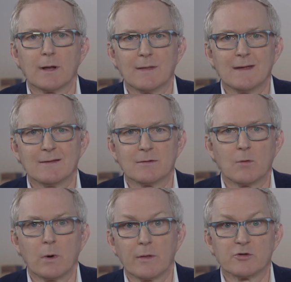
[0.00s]
the
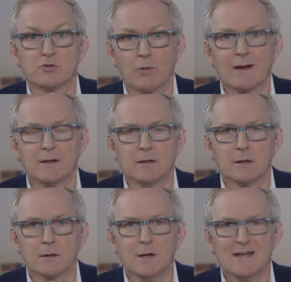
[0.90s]
one of those
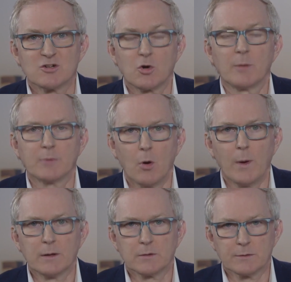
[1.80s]
dreaded crypto
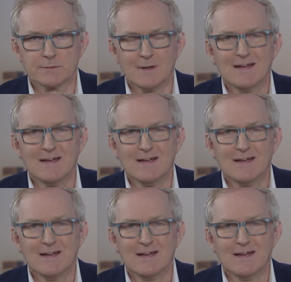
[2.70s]
winters.